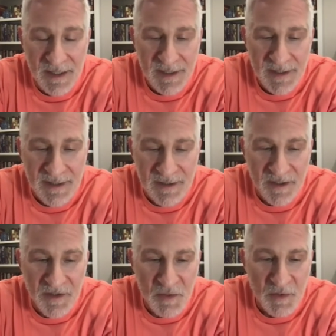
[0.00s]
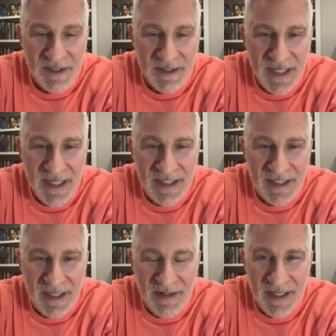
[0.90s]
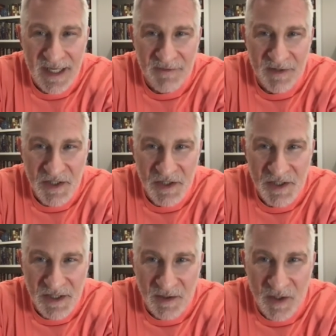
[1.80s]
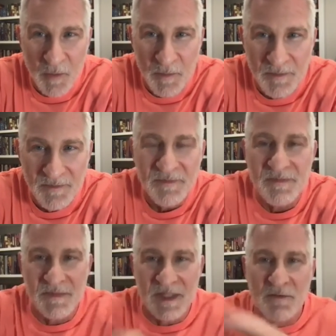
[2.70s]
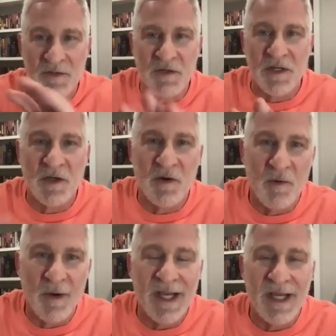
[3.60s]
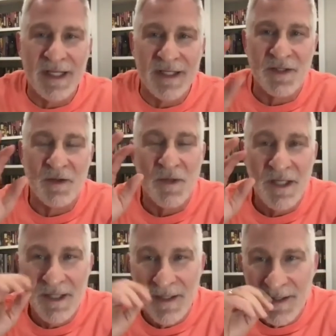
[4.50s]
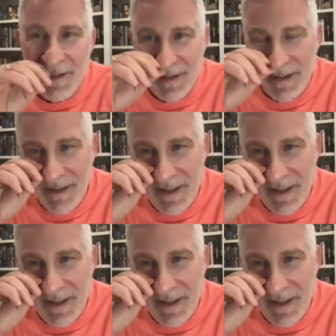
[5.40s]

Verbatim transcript: that others wouldn't take, and then have us just you know hope that it would sort of go away. And so eh,